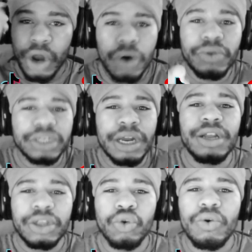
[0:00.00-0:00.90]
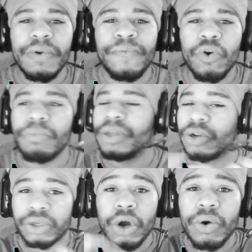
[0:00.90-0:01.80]
no one's going to do it for me.
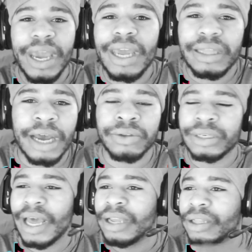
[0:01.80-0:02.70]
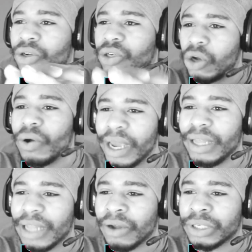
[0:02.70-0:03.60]
There's no handouts. Like, there's no
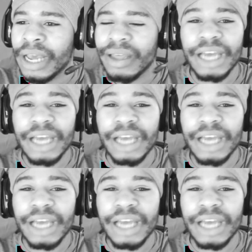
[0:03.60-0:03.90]
handouts.